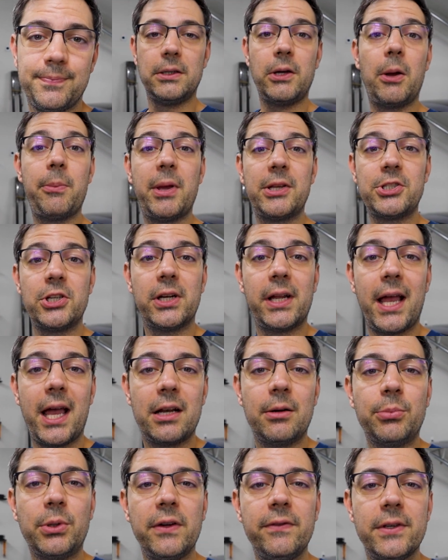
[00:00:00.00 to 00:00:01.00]
Now I mentioned I
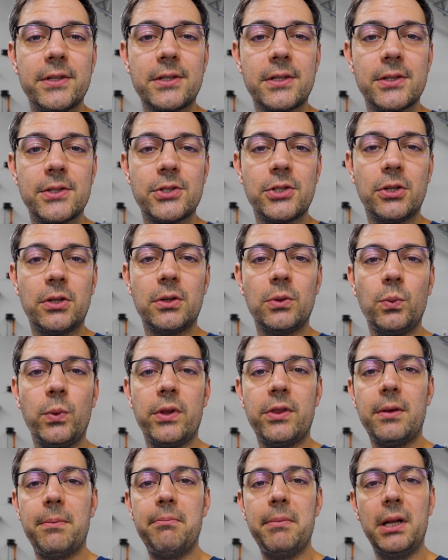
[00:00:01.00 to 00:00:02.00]
had a previous concern
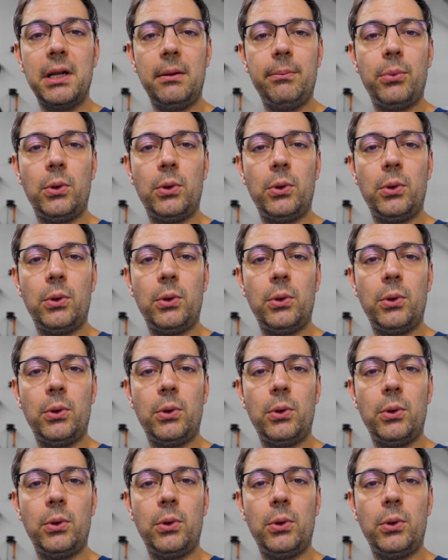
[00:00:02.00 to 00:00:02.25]
with the middle